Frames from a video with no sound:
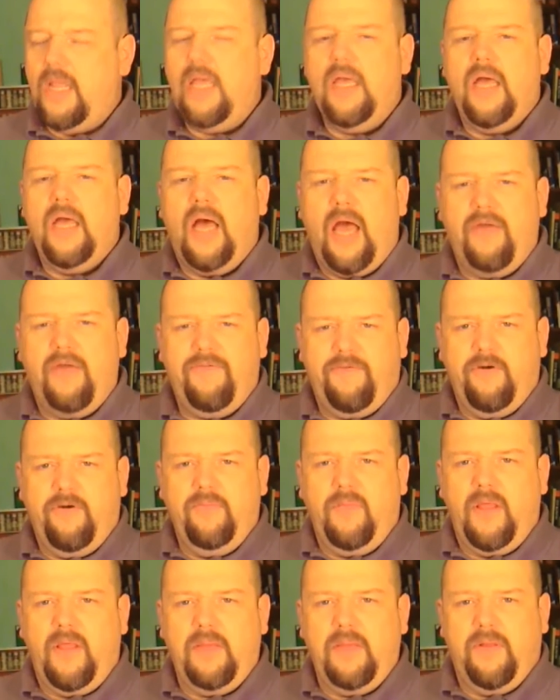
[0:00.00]
I
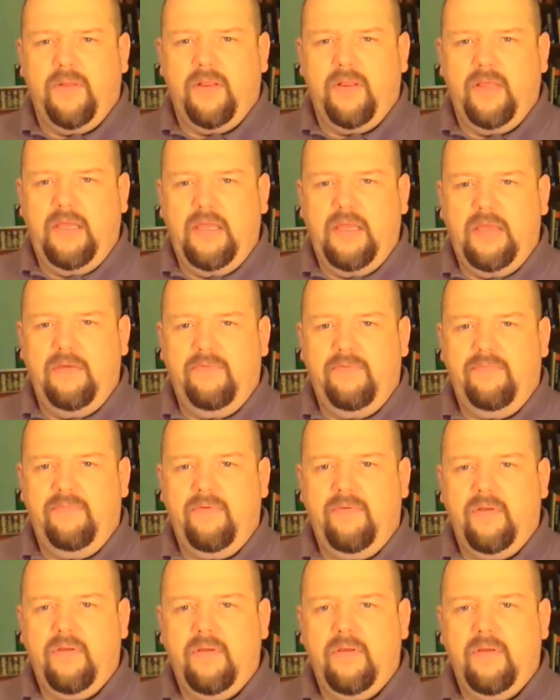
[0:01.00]
firmly believe
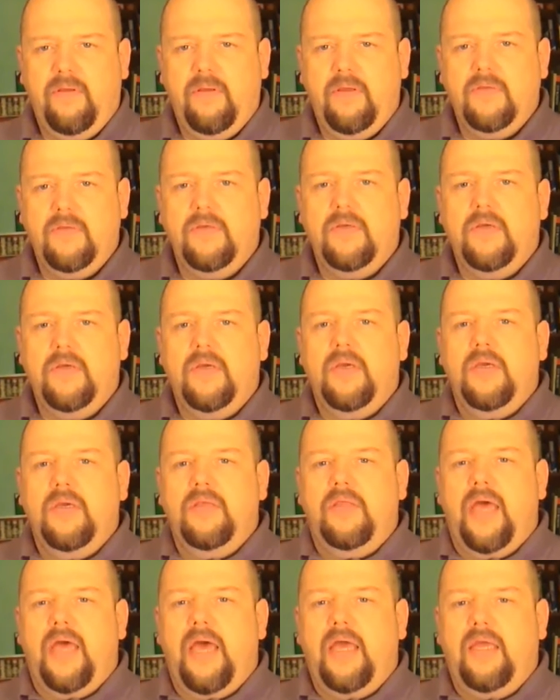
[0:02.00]

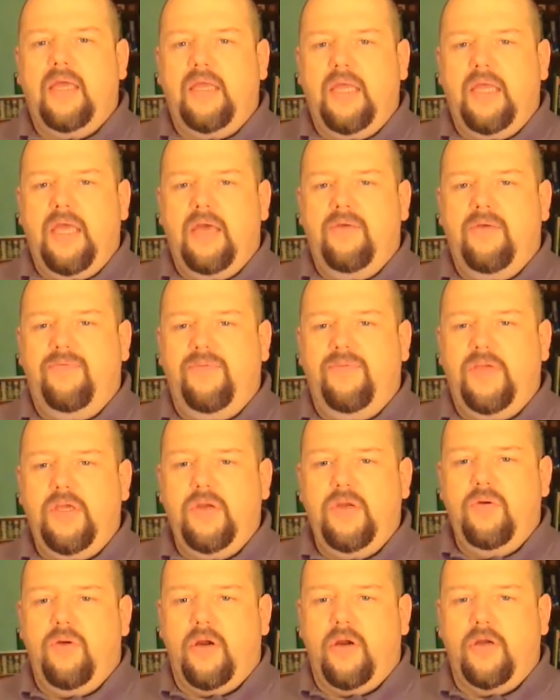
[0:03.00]
that if
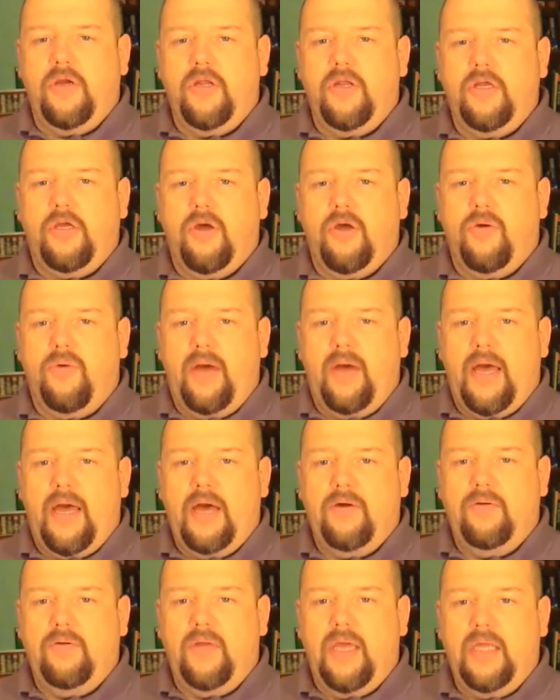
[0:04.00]
you are going to go
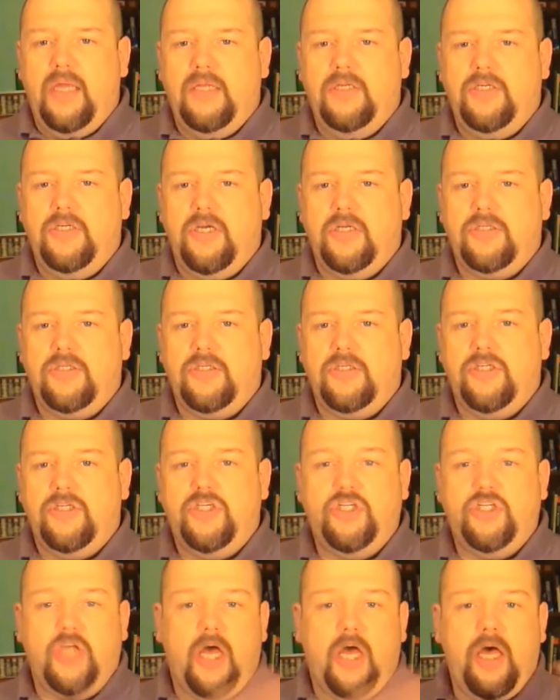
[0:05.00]
out and just
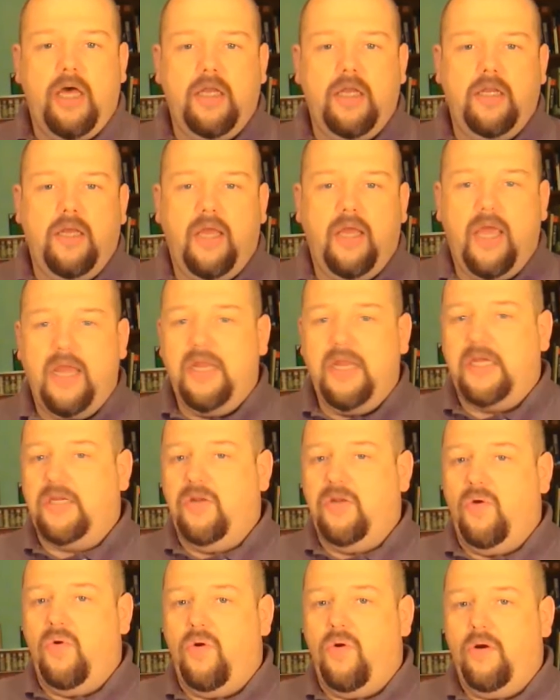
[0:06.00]
shun and
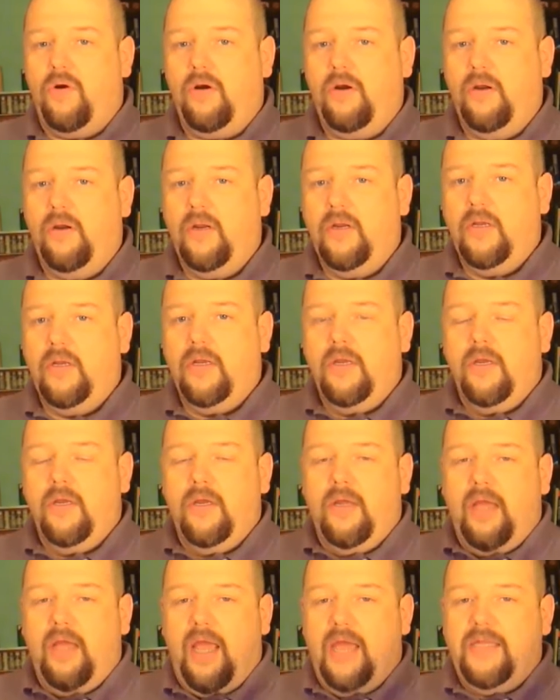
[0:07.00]
ignore
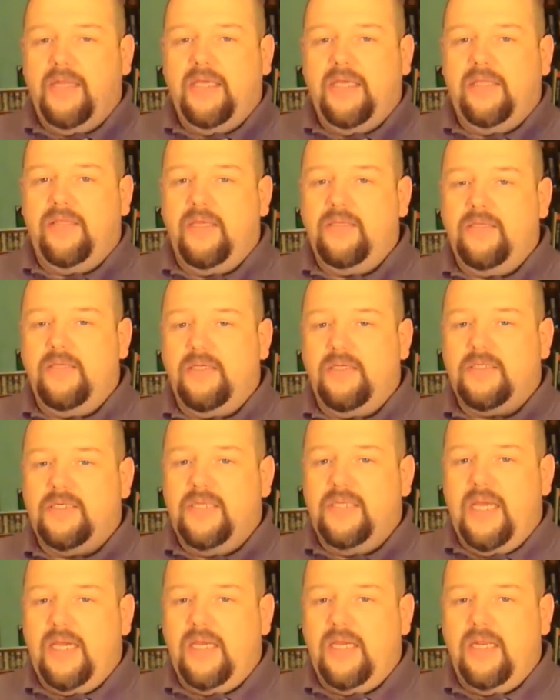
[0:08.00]
anything that's
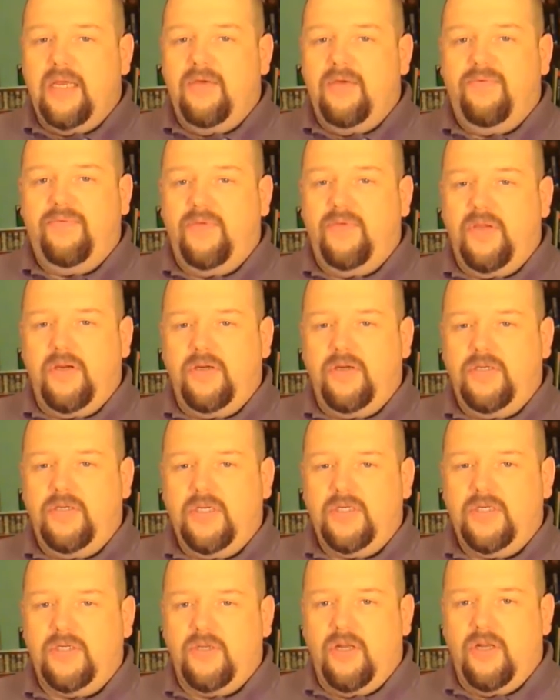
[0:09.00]
negative, you're
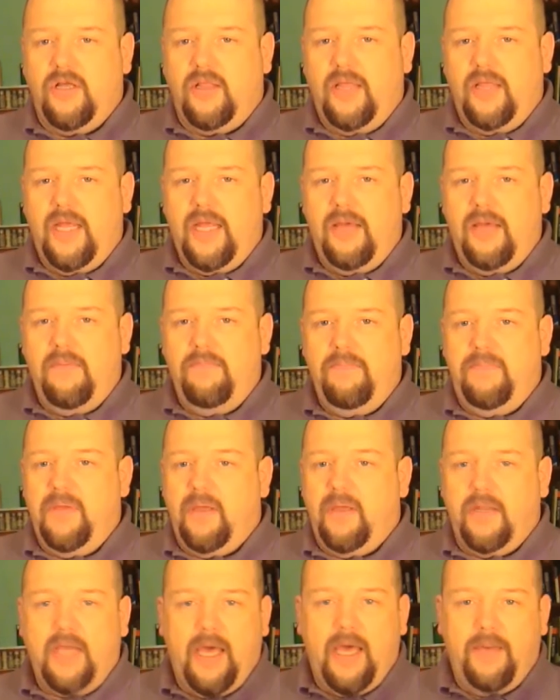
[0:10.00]
just going to let it
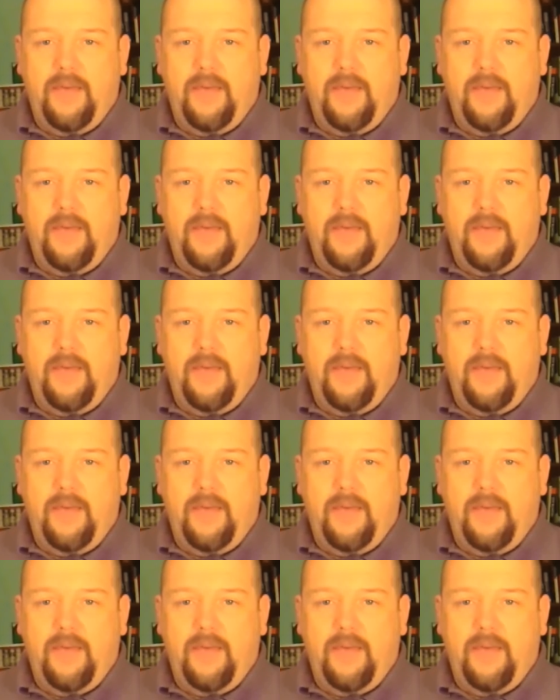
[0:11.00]
build up.